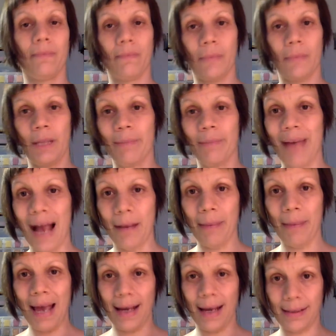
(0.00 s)
the
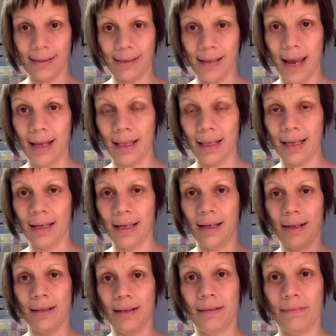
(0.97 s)
backpack
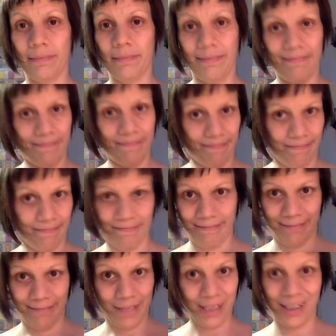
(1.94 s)
styling
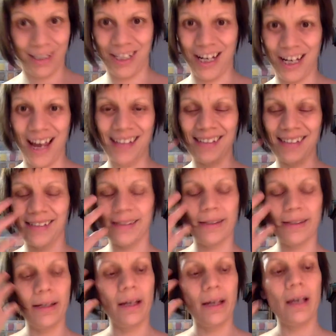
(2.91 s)
suggests.